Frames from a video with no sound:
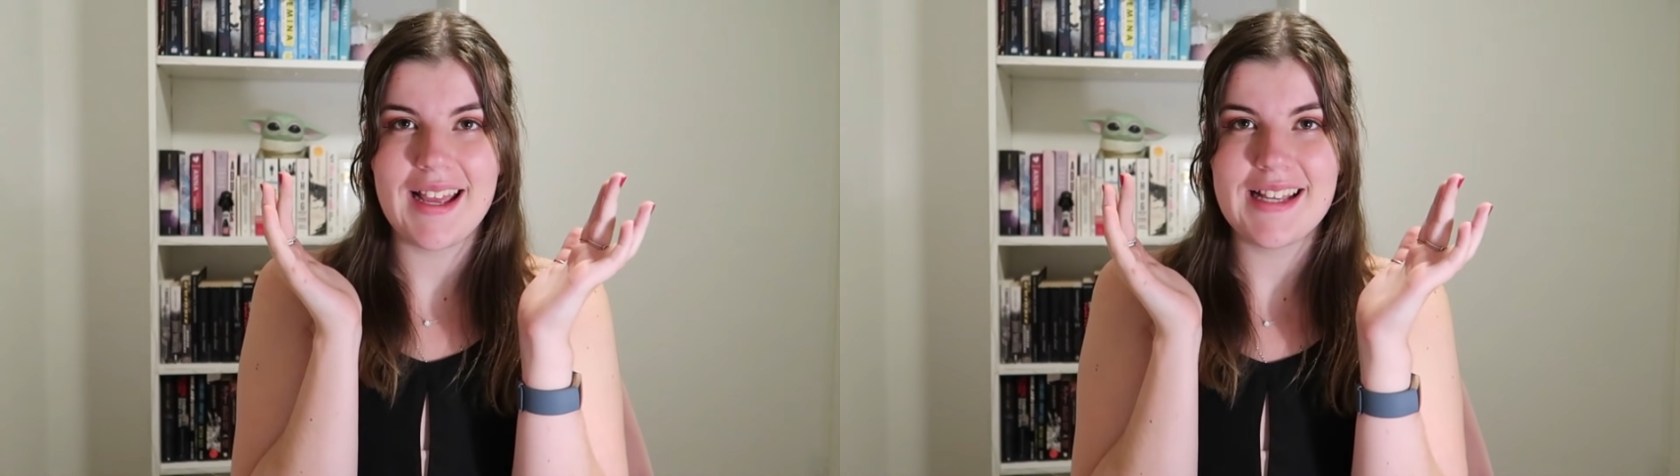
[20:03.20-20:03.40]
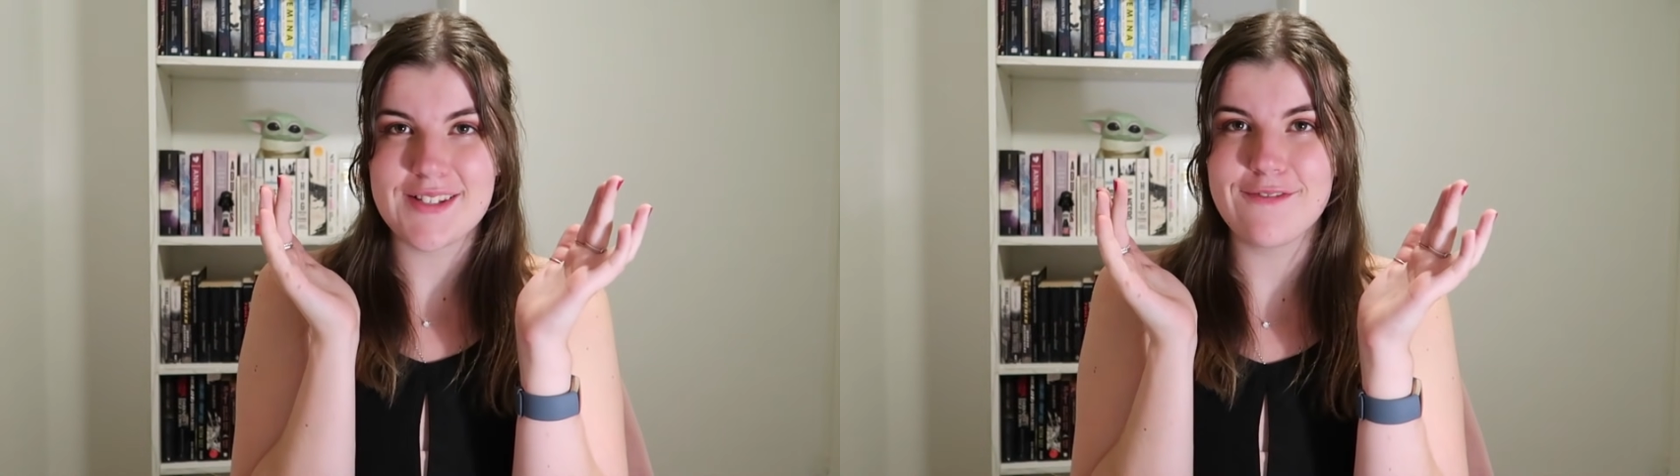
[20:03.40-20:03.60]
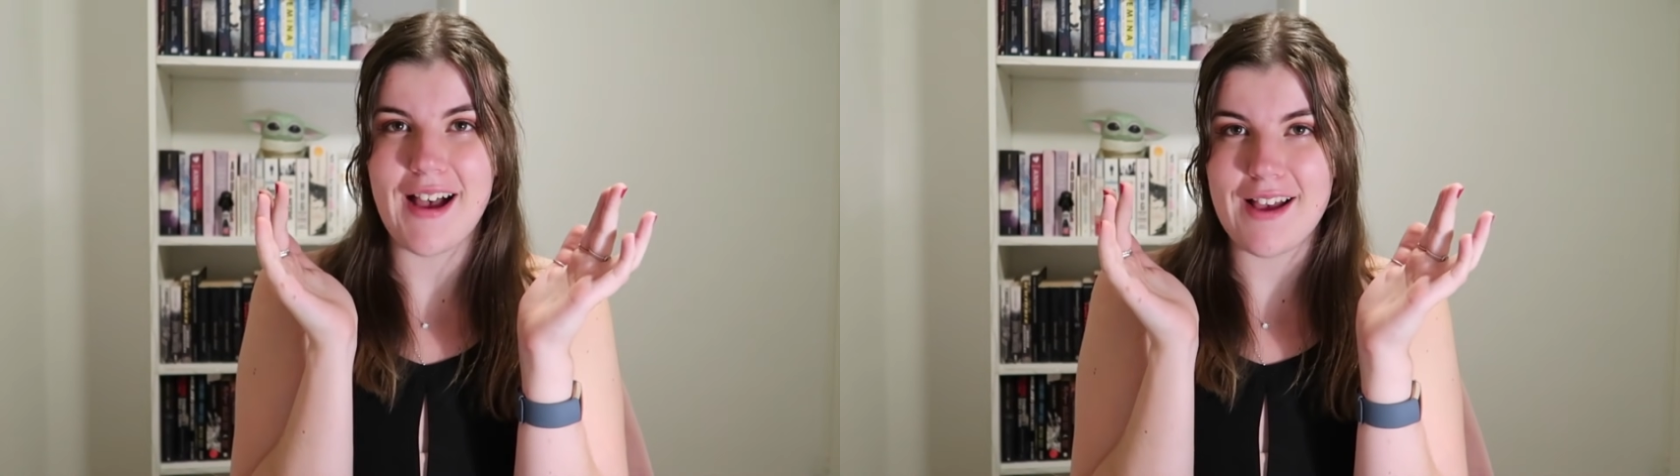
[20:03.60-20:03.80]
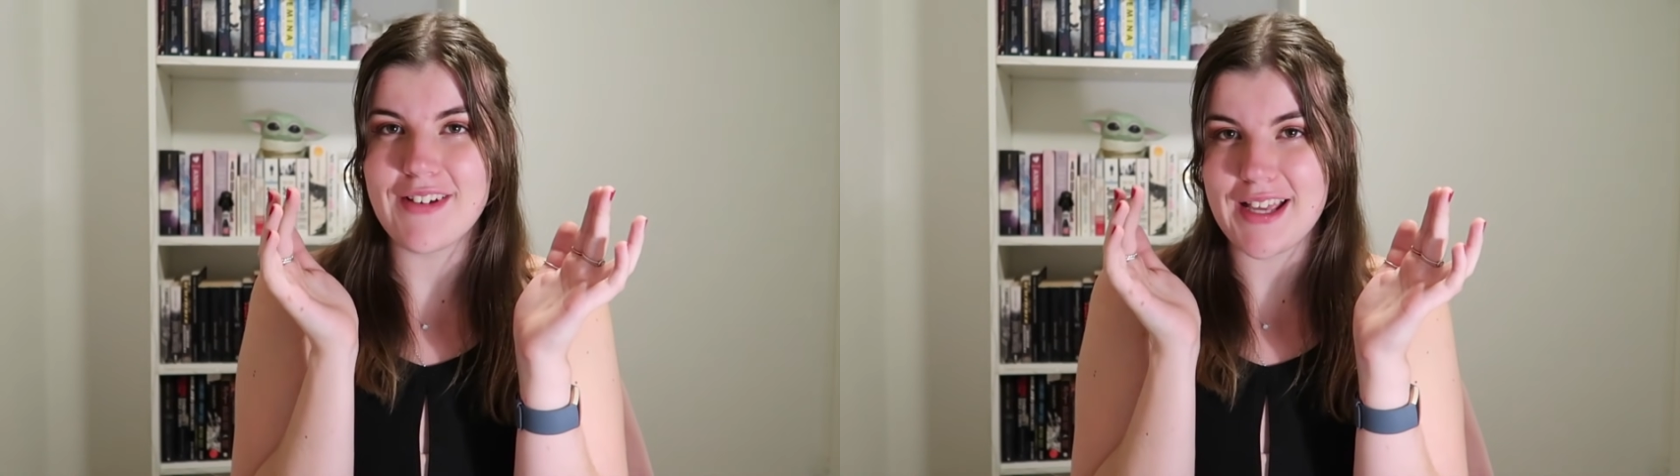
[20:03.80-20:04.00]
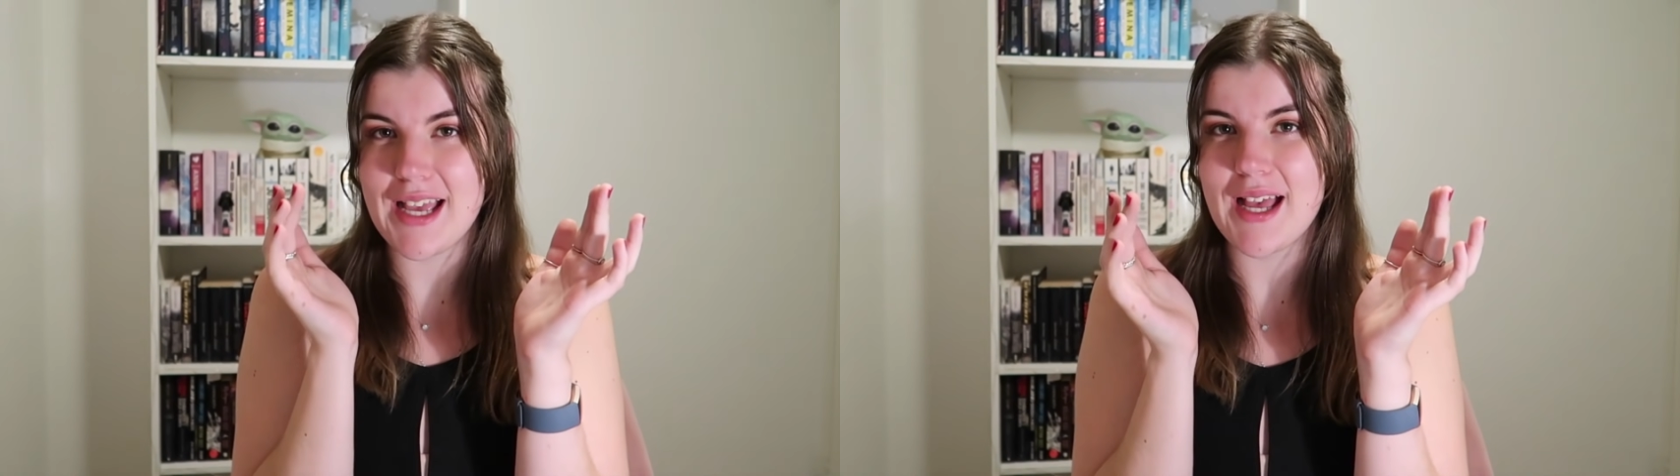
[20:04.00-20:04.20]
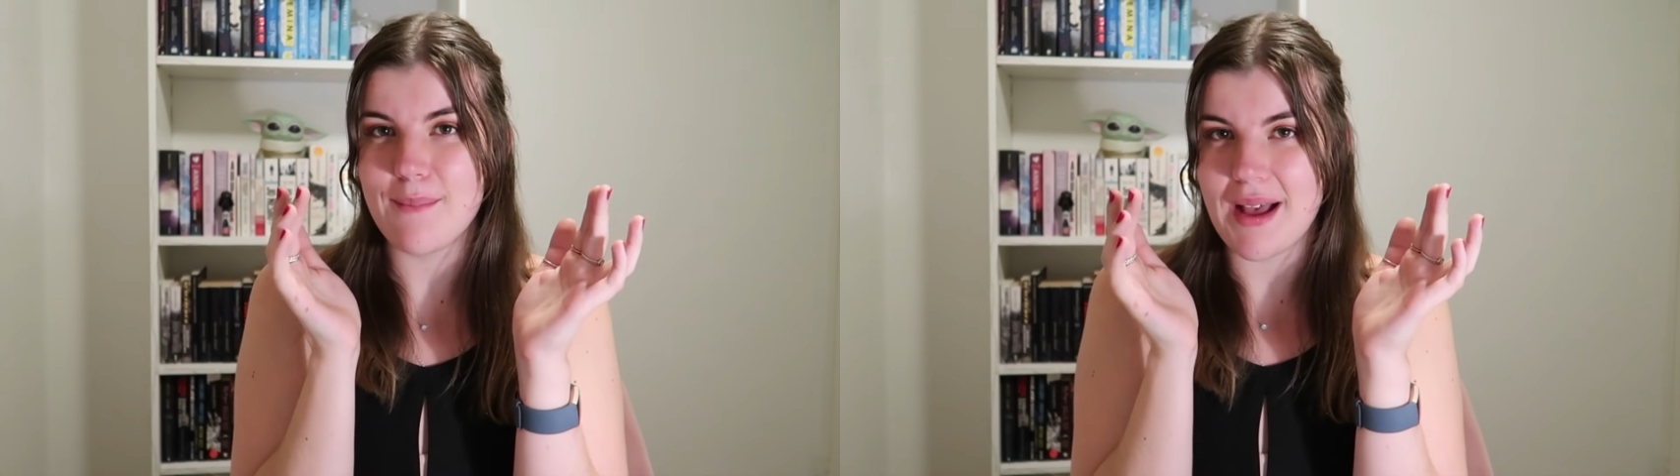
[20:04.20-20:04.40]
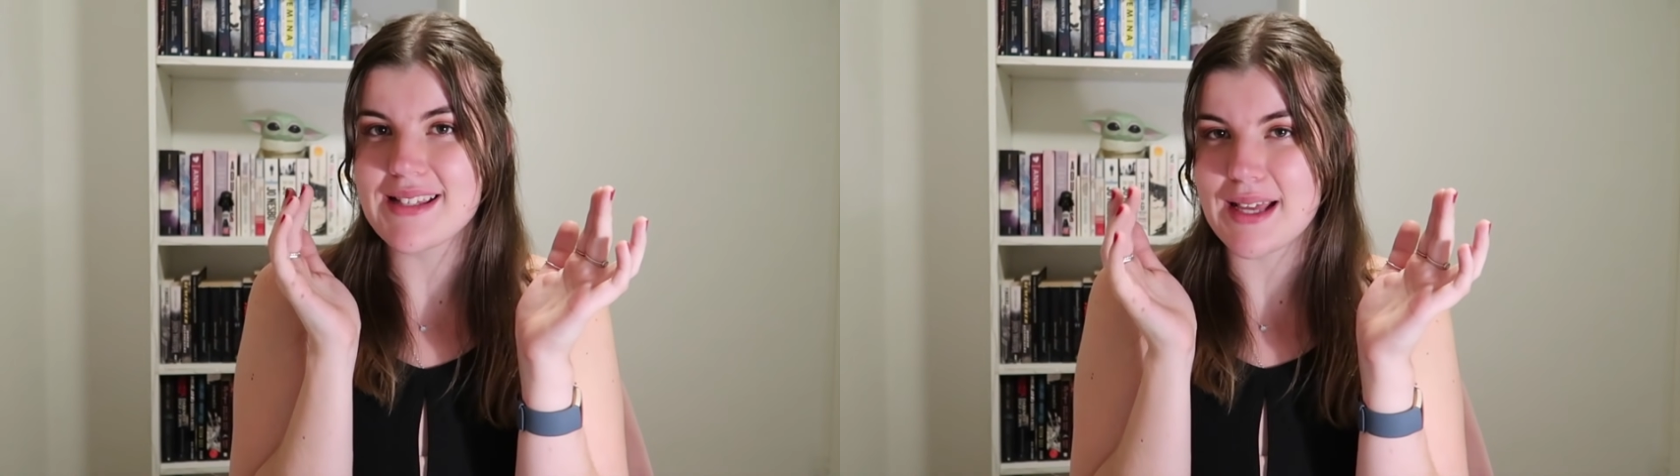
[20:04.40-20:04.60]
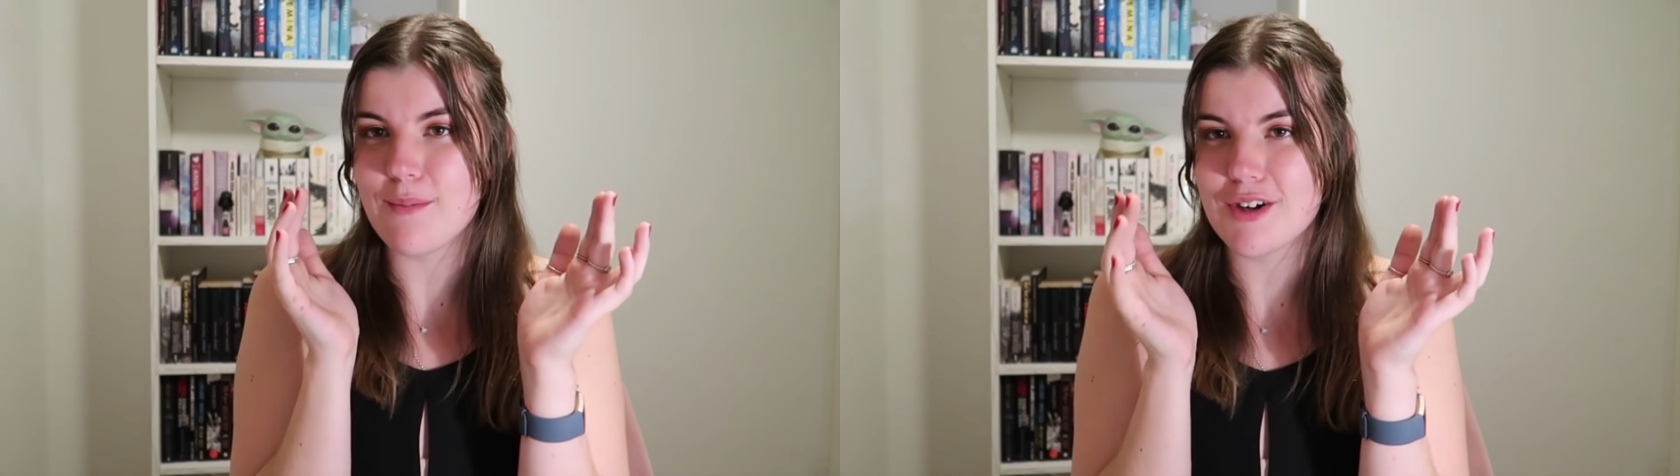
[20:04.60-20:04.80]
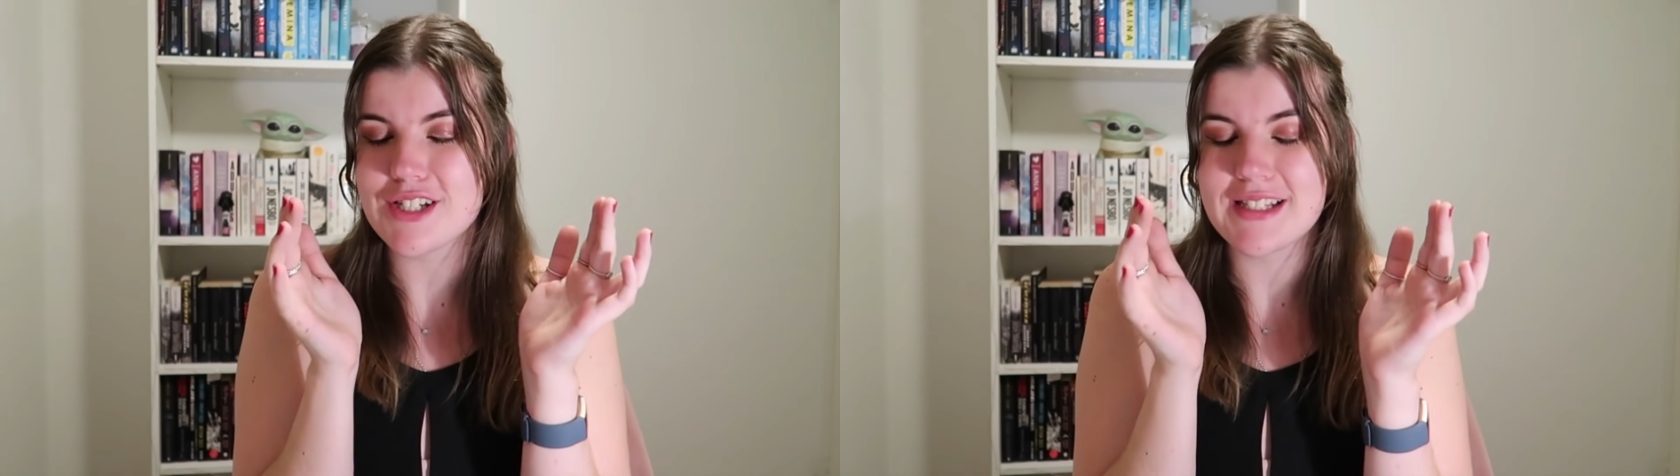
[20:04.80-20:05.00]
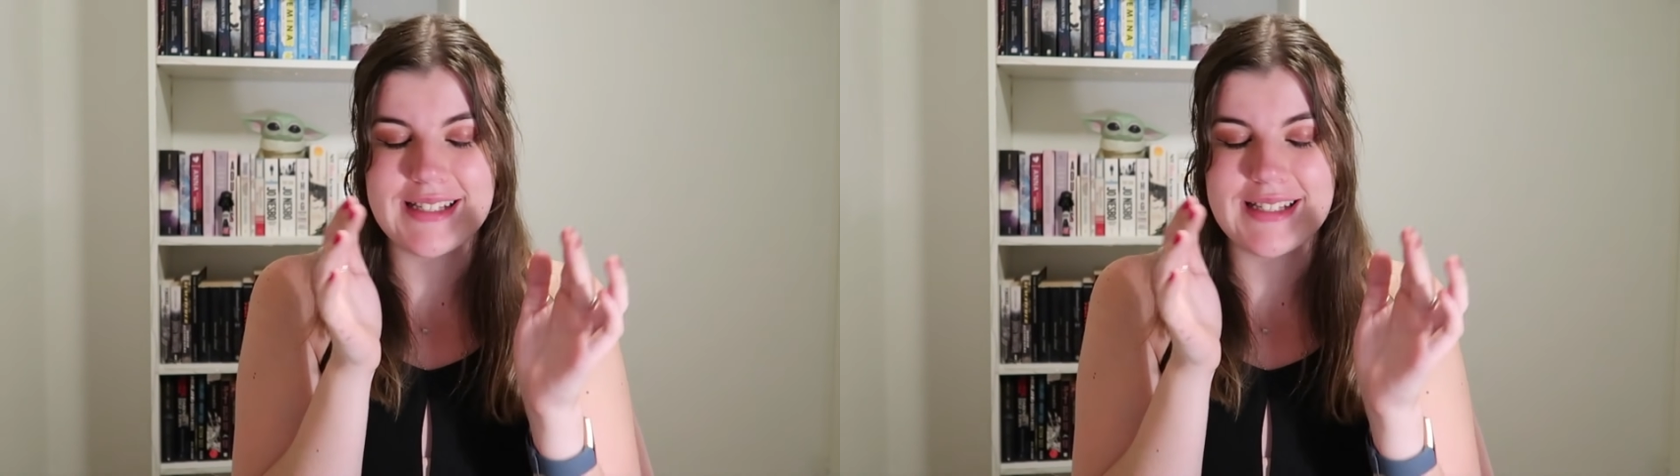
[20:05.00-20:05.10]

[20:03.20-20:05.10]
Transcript: It's 5 a.m. as I'm watching